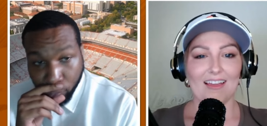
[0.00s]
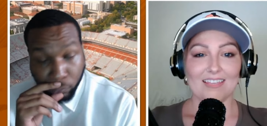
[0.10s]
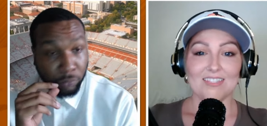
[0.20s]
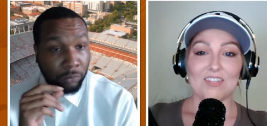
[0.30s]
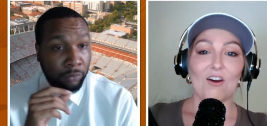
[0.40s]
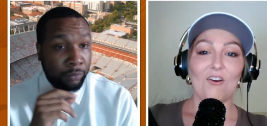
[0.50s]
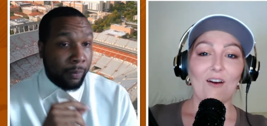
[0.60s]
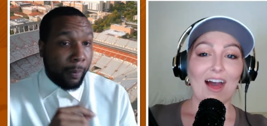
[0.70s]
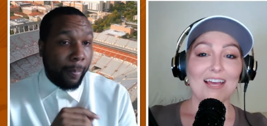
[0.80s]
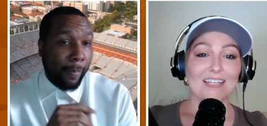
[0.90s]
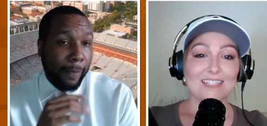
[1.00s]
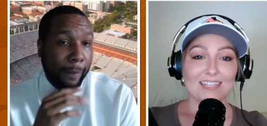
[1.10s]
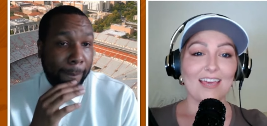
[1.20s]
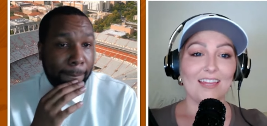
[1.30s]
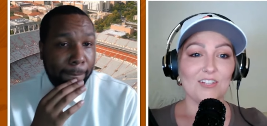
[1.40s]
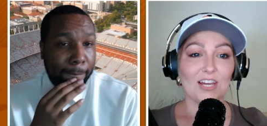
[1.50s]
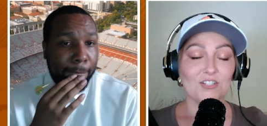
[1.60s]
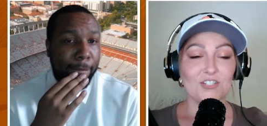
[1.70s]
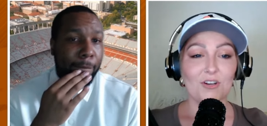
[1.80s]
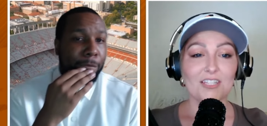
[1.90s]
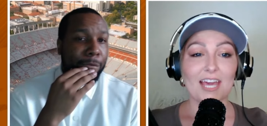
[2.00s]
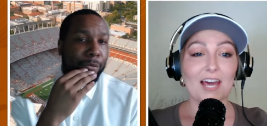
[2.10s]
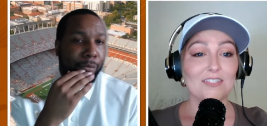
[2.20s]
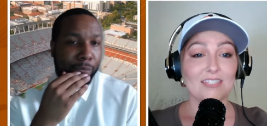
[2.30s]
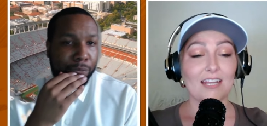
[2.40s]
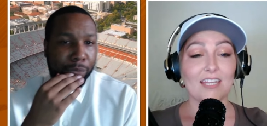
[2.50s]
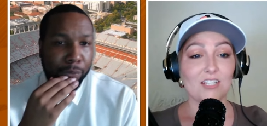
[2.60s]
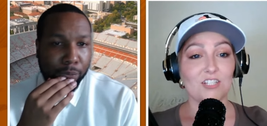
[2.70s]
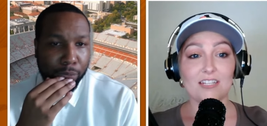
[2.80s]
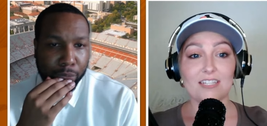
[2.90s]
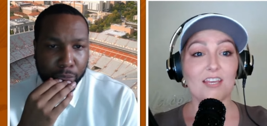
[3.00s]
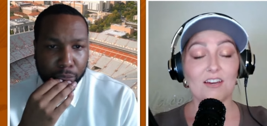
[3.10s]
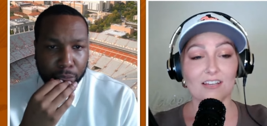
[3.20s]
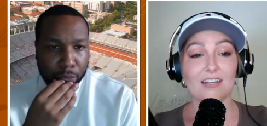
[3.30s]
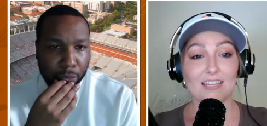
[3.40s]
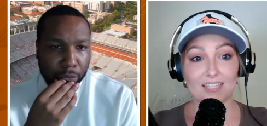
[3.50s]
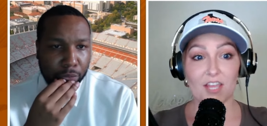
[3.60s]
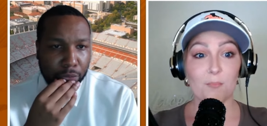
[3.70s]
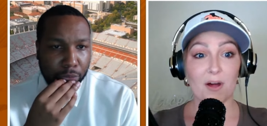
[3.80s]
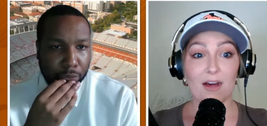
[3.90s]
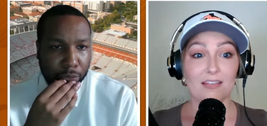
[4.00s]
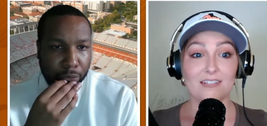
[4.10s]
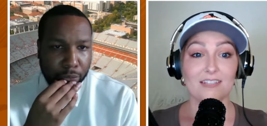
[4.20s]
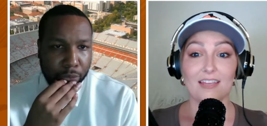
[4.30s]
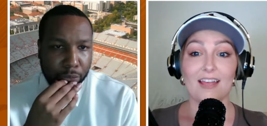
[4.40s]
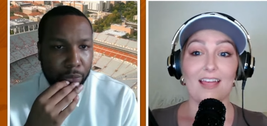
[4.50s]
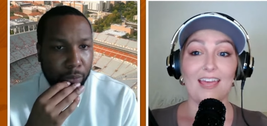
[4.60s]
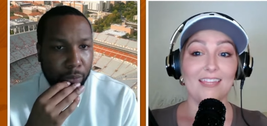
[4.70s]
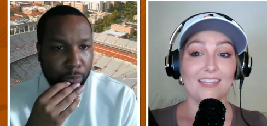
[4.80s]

Speaker 1: So I said you got your two on the outside, you got Johntay Cook and Isaiah Bond. And